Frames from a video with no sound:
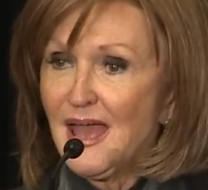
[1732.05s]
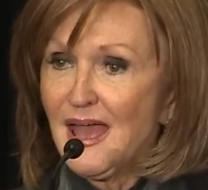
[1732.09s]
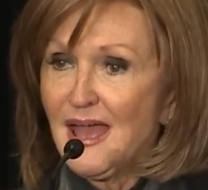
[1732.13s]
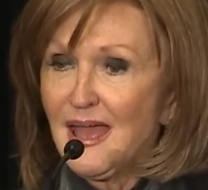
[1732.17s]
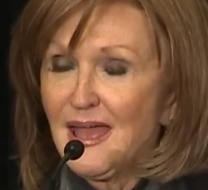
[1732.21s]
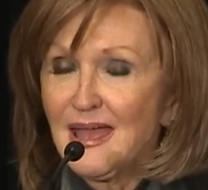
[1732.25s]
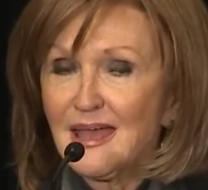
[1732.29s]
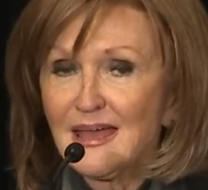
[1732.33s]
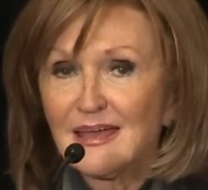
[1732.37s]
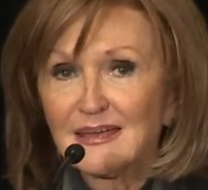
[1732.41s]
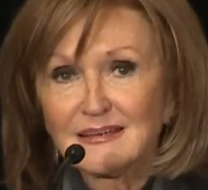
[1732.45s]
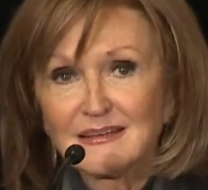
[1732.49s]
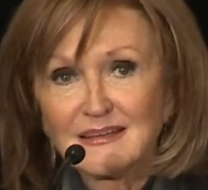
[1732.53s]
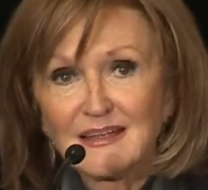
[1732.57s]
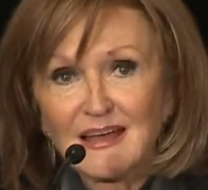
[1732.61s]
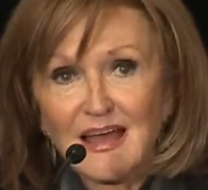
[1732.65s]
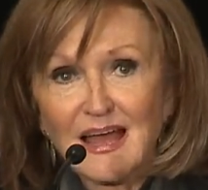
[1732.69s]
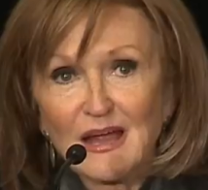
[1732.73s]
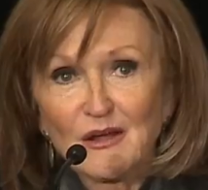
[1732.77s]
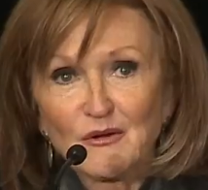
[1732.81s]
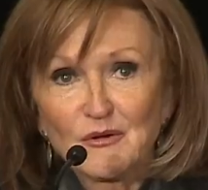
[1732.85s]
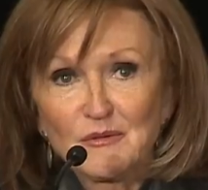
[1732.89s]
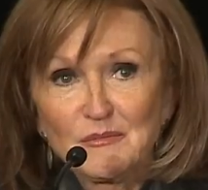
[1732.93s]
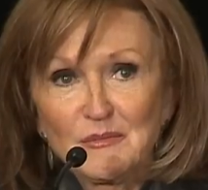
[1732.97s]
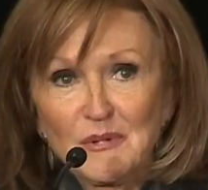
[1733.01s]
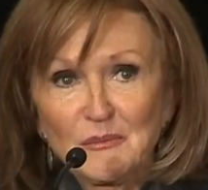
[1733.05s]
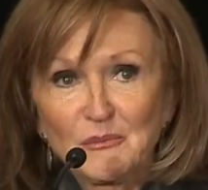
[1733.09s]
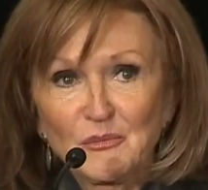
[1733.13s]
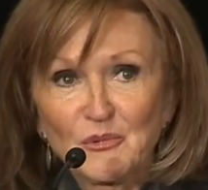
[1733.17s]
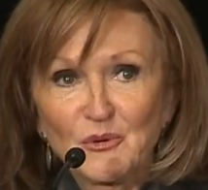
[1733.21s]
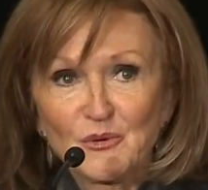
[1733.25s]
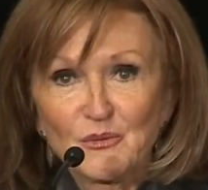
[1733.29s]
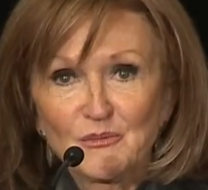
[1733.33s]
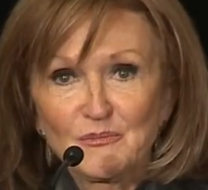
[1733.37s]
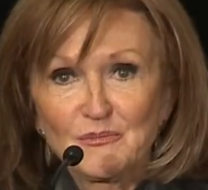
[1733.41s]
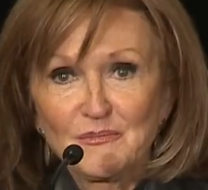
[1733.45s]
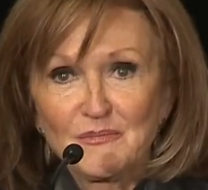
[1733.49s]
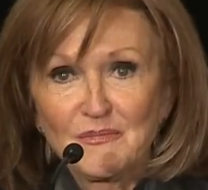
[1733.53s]
And I
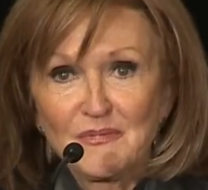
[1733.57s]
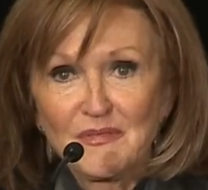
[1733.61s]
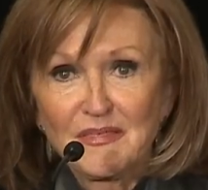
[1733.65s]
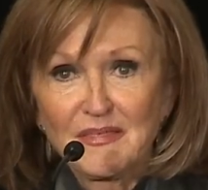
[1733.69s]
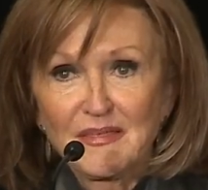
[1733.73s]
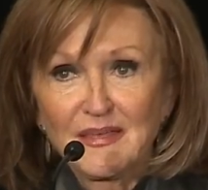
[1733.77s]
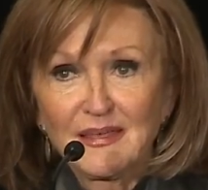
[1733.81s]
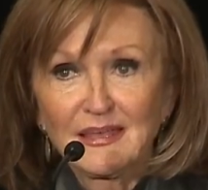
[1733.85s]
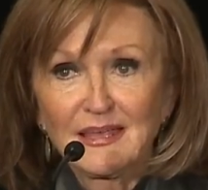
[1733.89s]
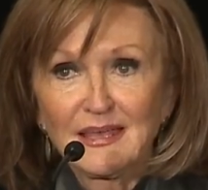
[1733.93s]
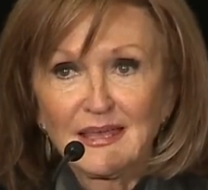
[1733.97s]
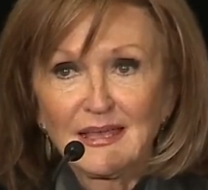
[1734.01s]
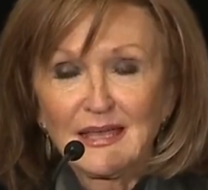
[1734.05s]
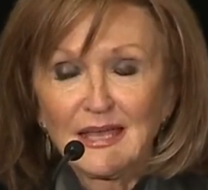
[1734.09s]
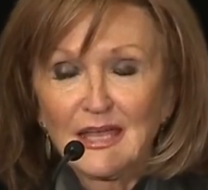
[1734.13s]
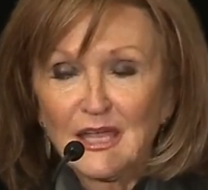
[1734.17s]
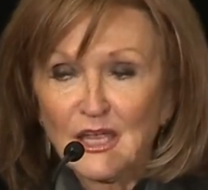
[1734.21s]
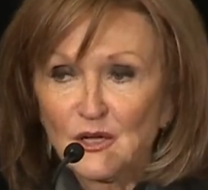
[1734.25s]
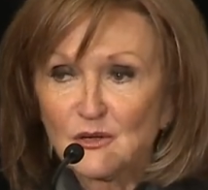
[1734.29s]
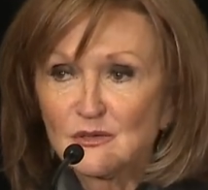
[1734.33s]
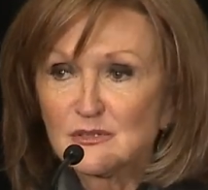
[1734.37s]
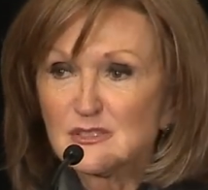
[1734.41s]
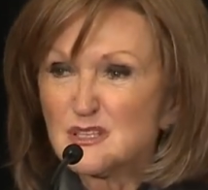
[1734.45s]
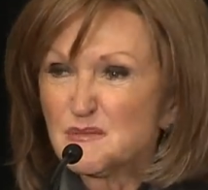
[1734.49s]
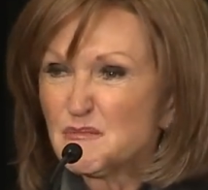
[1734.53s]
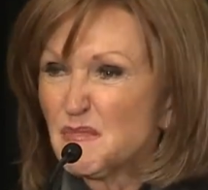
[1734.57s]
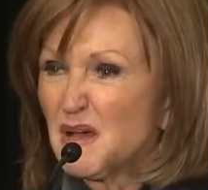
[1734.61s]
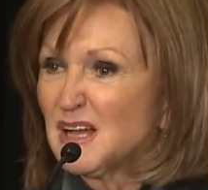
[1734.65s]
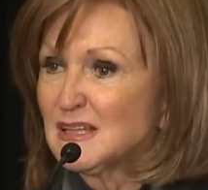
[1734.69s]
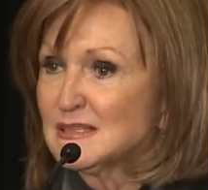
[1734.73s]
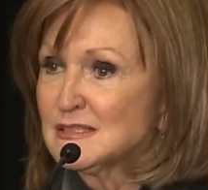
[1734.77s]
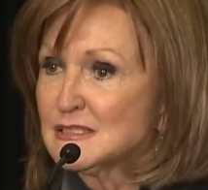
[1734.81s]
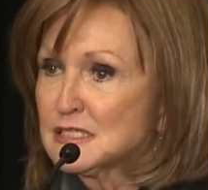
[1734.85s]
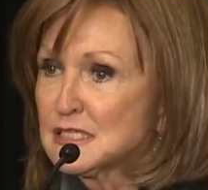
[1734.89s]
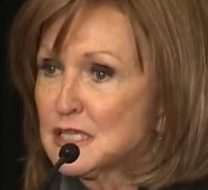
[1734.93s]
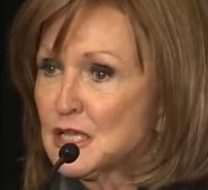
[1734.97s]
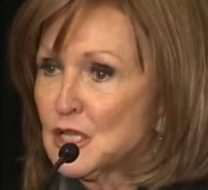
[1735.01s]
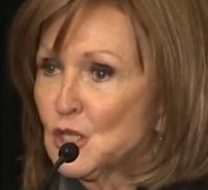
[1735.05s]
remember thinking, here's the
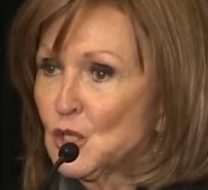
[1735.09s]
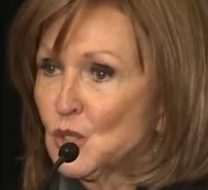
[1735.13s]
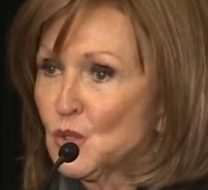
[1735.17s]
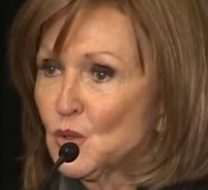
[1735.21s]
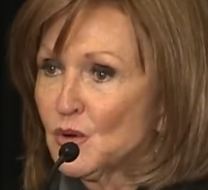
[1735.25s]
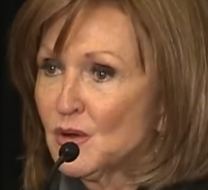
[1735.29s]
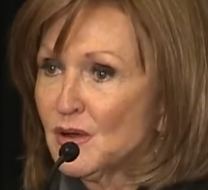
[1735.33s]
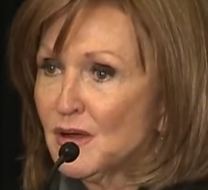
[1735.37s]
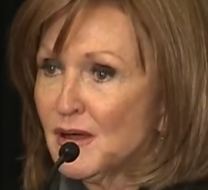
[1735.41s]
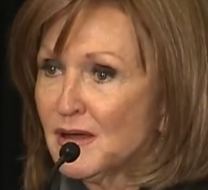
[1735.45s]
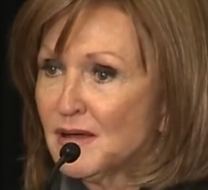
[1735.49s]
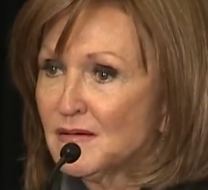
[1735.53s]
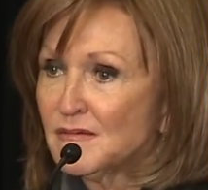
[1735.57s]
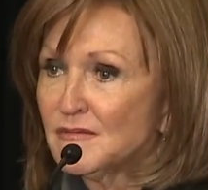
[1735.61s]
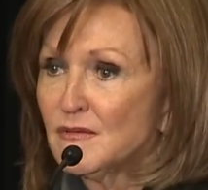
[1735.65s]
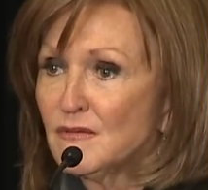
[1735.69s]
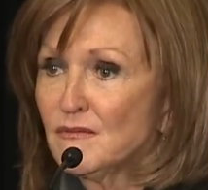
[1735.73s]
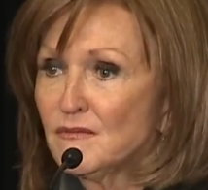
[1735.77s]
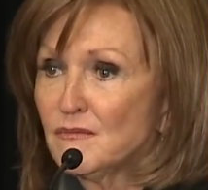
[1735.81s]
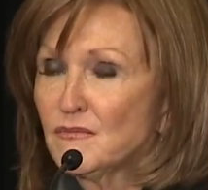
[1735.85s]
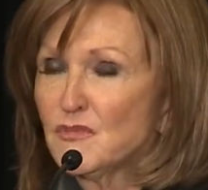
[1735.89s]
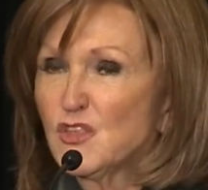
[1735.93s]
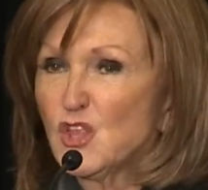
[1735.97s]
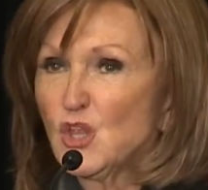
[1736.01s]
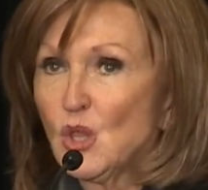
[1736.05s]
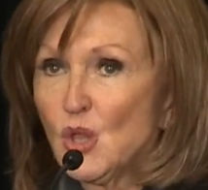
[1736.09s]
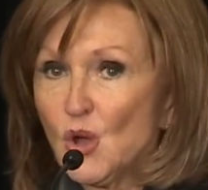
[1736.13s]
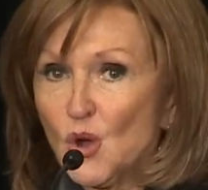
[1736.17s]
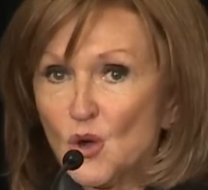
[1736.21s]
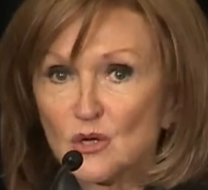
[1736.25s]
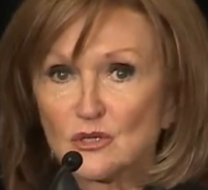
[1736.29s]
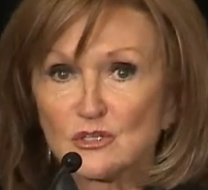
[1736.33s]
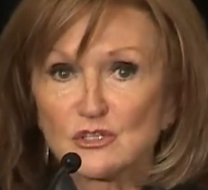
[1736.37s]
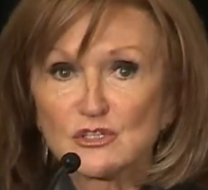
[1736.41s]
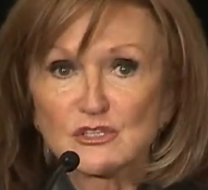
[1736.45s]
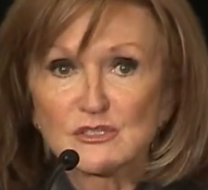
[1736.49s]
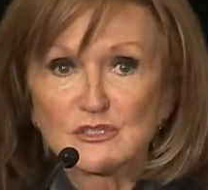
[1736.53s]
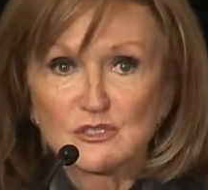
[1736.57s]
Monsignor of the
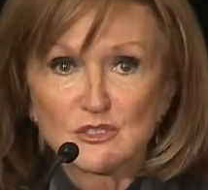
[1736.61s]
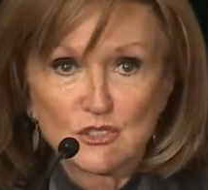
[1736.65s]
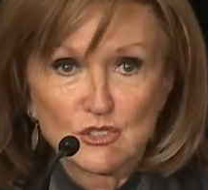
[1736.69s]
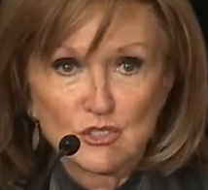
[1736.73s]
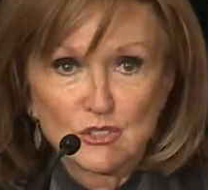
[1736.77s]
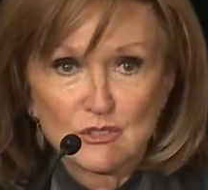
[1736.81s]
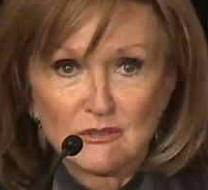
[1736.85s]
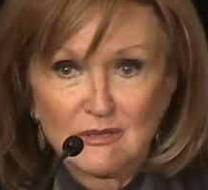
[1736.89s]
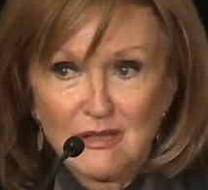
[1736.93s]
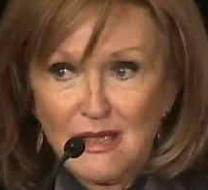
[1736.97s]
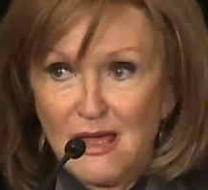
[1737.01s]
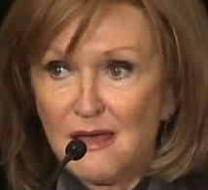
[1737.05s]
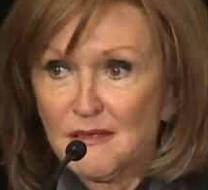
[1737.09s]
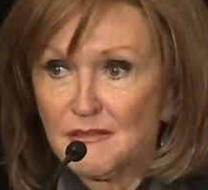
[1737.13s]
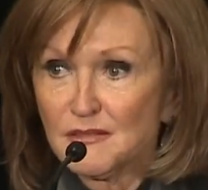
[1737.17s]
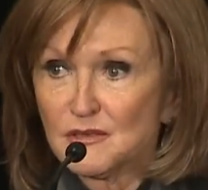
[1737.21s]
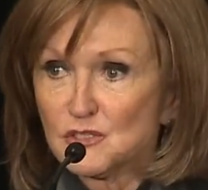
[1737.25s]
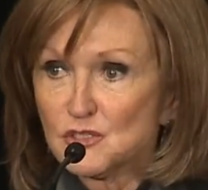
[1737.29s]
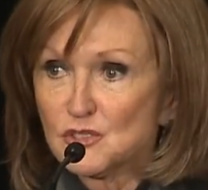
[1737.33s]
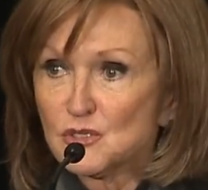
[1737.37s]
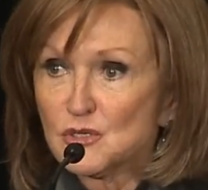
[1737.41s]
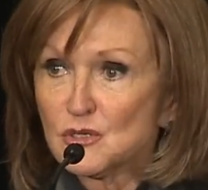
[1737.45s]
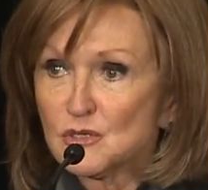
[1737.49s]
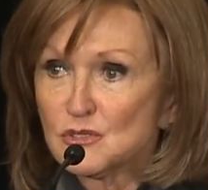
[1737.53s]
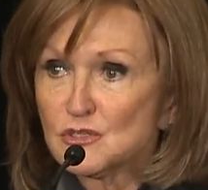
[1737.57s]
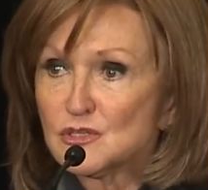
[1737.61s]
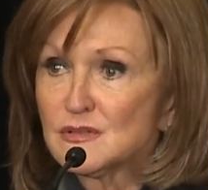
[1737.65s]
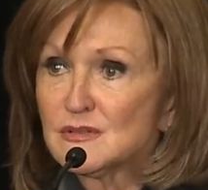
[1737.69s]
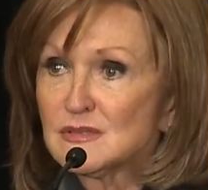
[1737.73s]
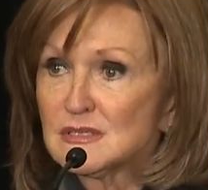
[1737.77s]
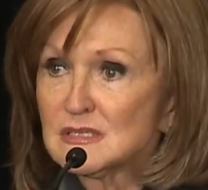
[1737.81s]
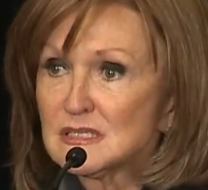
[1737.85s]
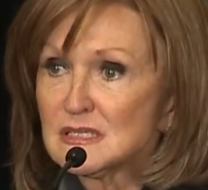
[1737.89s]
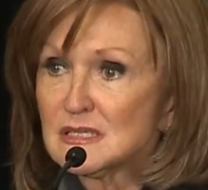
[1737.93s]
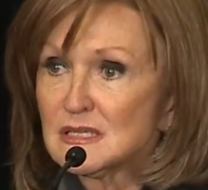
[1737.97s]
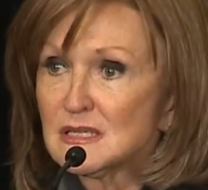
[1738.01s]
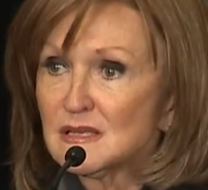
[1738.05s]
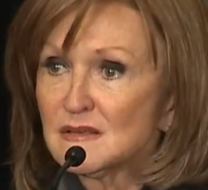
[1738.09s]
largest Catholic church in the
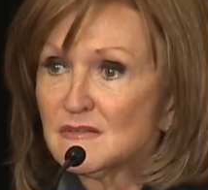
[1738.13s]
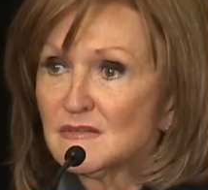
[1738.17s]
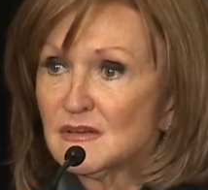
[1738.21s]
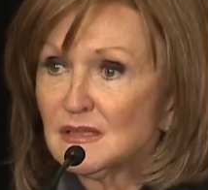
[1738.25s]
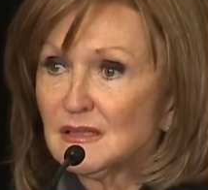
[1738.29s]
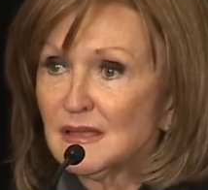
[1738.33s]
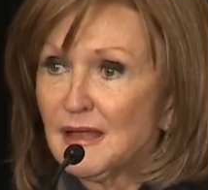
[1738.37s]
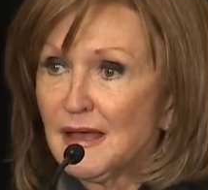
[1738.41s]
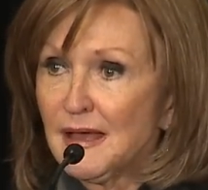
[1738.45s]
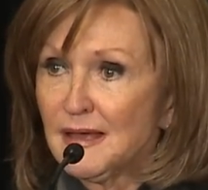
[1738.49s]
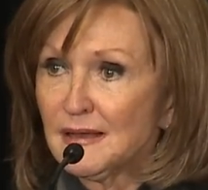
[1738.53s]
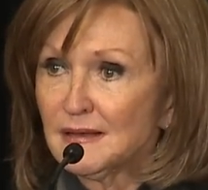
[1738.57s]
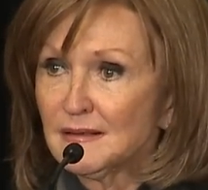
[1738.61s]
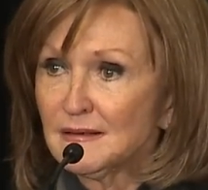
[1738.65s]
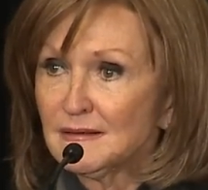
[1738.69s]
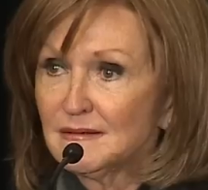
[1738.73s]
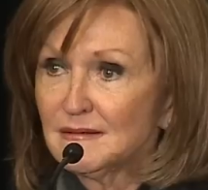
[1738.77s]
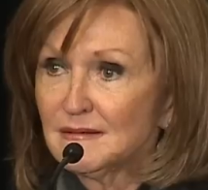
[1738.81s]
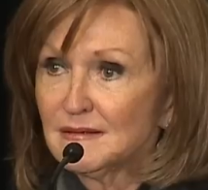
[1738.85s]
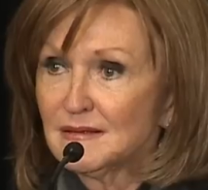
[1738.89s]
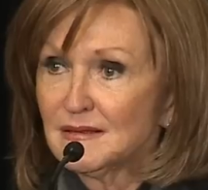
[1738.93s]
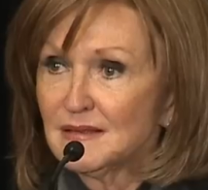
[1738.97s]
city of Atlanta.